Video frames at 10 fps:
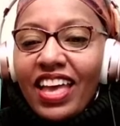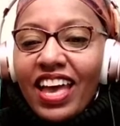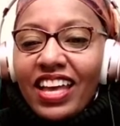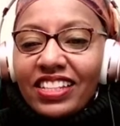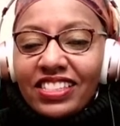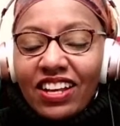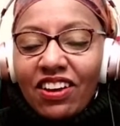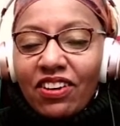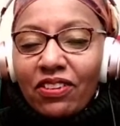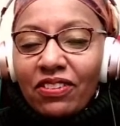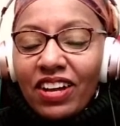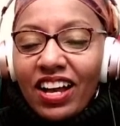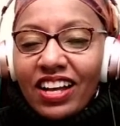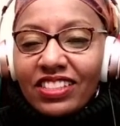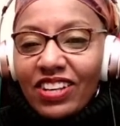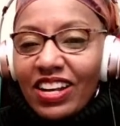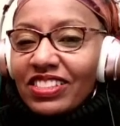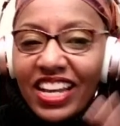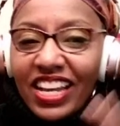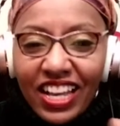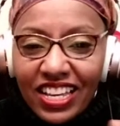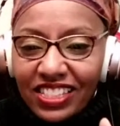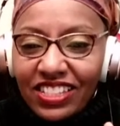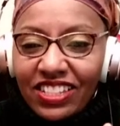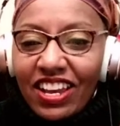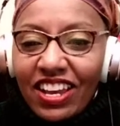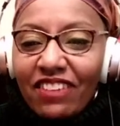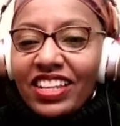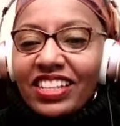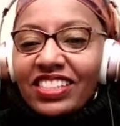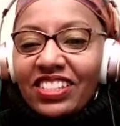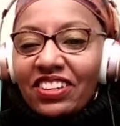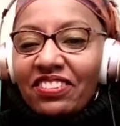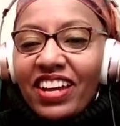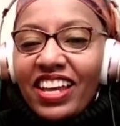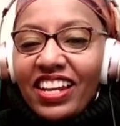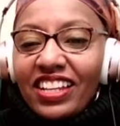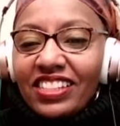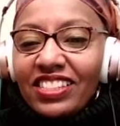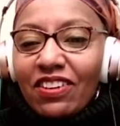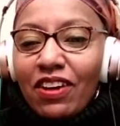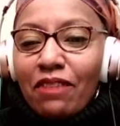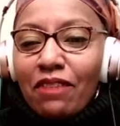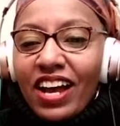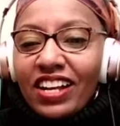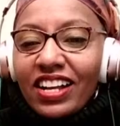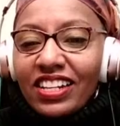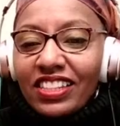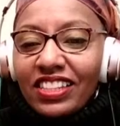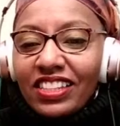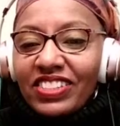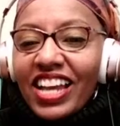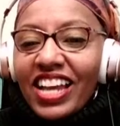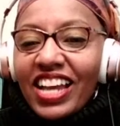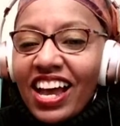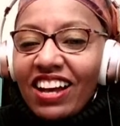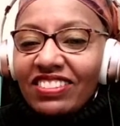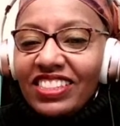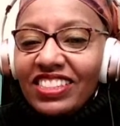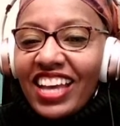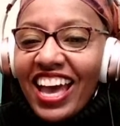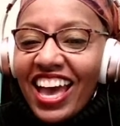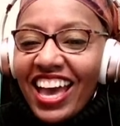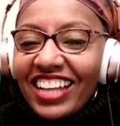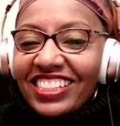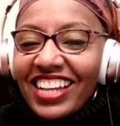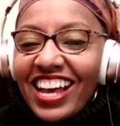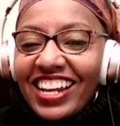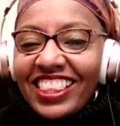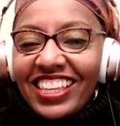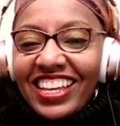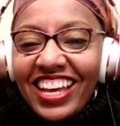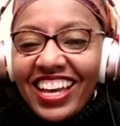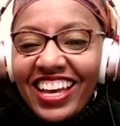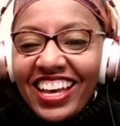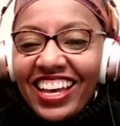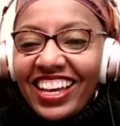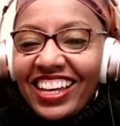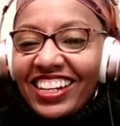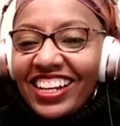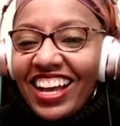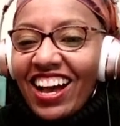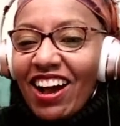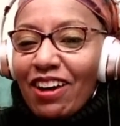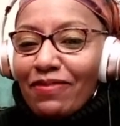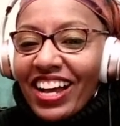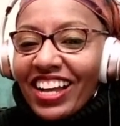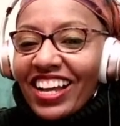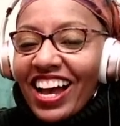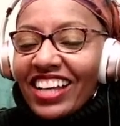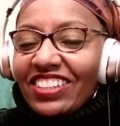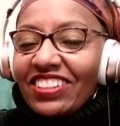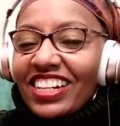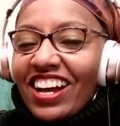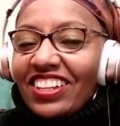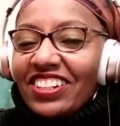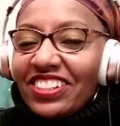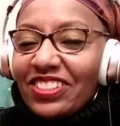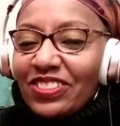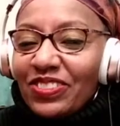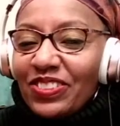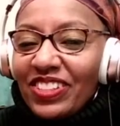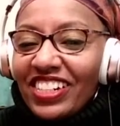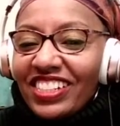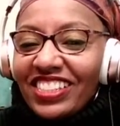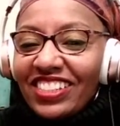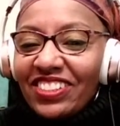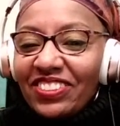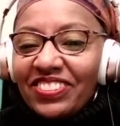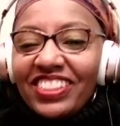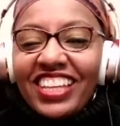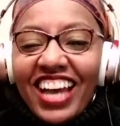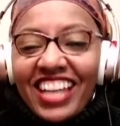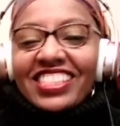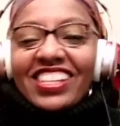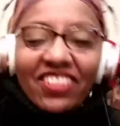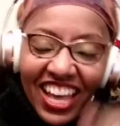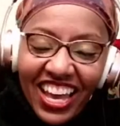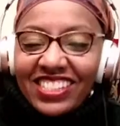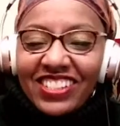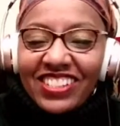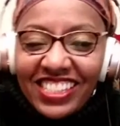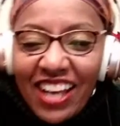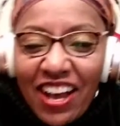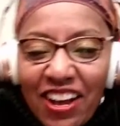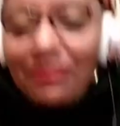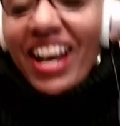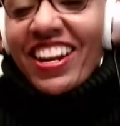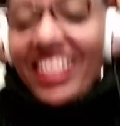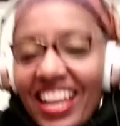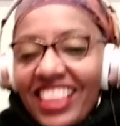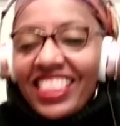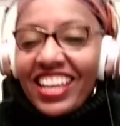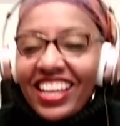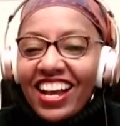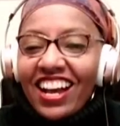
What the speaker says: And so I was like, everything is curated, so I'm not gonna leave. Shout out to, hey, Jonathan. Oh my God, you get all your news from Twitter too? Yes. Okay, so let's talk about it. And then